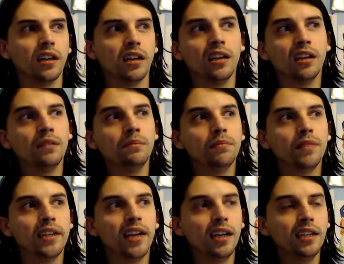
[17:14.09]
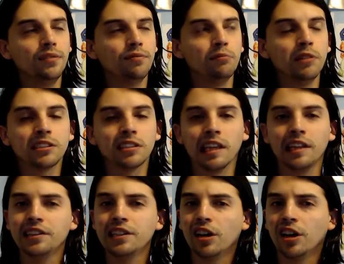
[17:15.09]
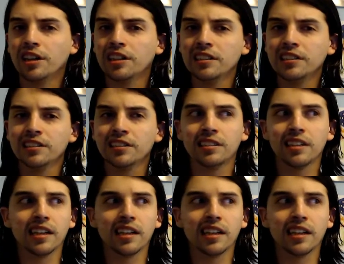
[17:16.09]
they kind of misled the audience,